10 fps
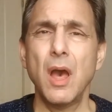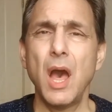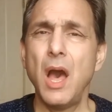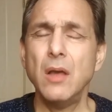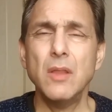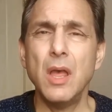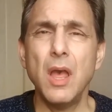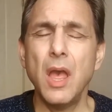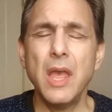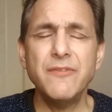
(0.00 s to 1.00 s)
How?
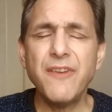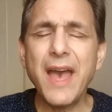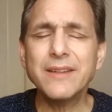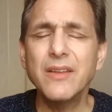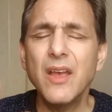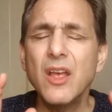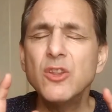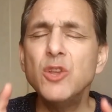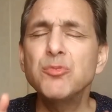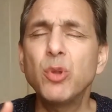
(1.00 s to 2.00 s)
In fact,
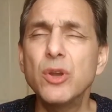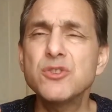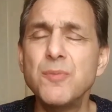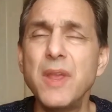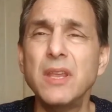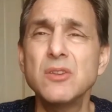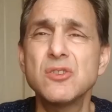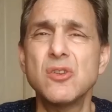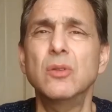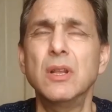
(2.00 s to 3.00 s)
the employees are making
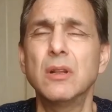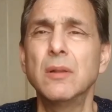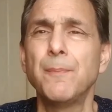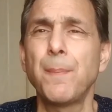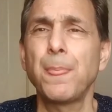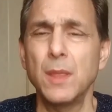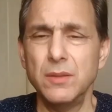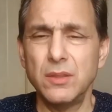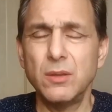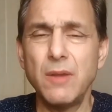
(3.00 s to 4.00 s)
so little
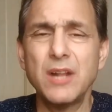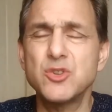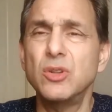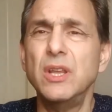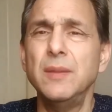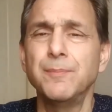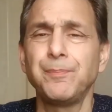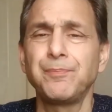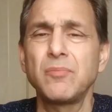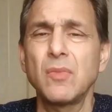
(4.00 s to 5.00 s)
that they're actually
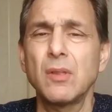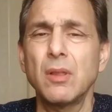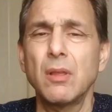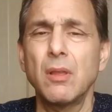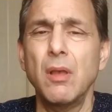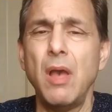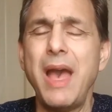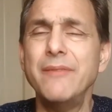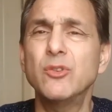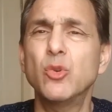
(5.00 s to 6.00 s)

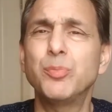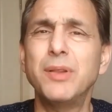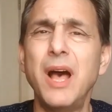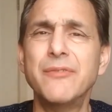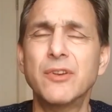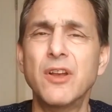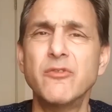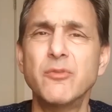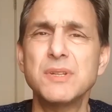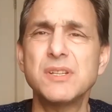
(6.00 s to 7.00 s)
having to apply for
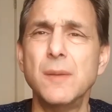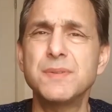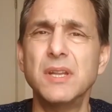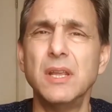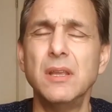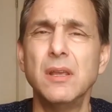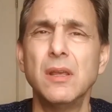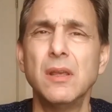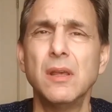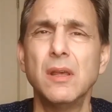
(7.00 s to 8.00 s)
government subsidy
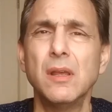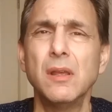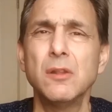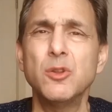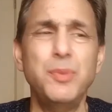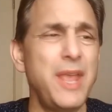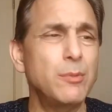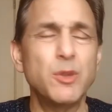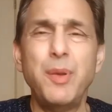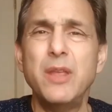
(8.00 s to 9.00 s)
to be
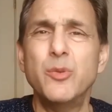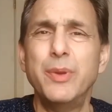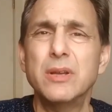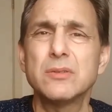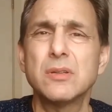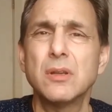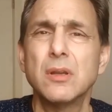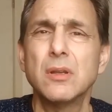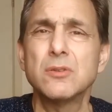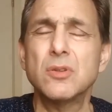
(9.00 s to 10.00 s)
able to pay the bills.
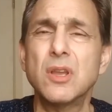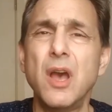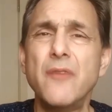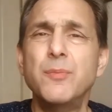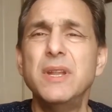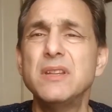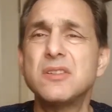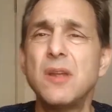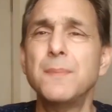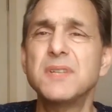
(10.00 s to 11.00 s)
So the government
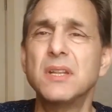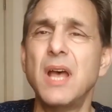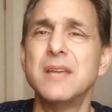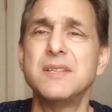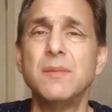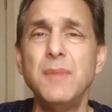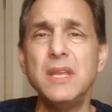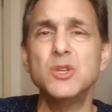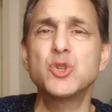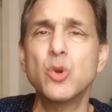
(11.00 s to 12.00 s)
is subsidizing
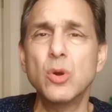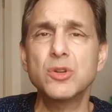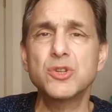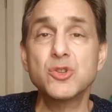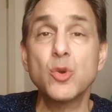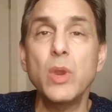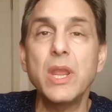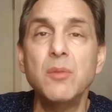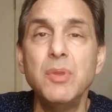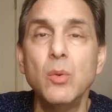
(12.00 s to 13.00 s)
me and George so we
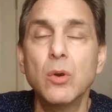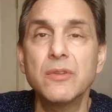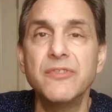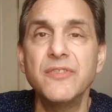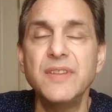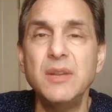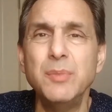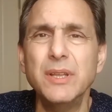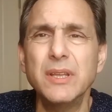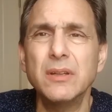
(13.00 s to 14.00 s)
can be worth $15
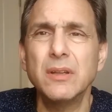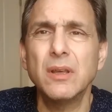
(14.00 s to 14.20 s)
billion.